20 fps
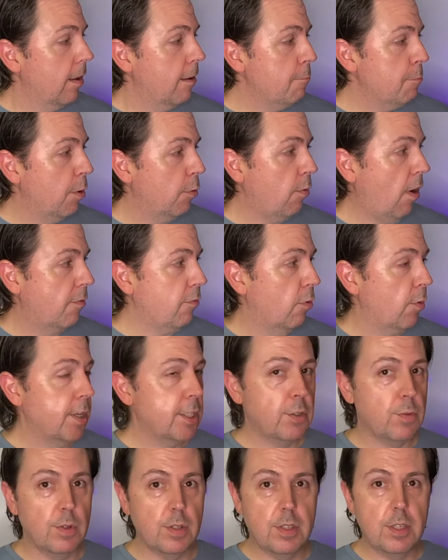But Rival
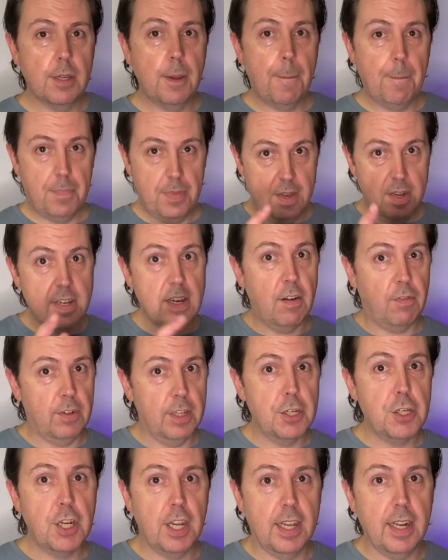Restaurants, definitely
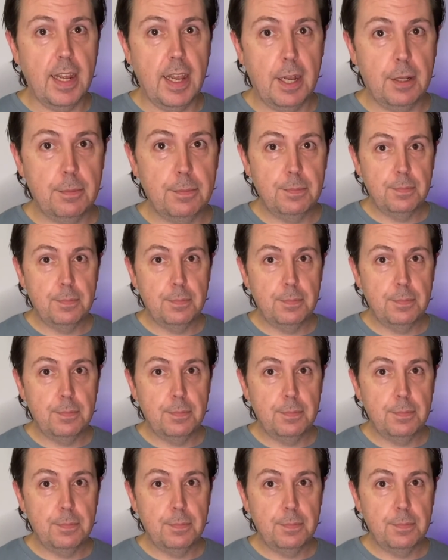check it out.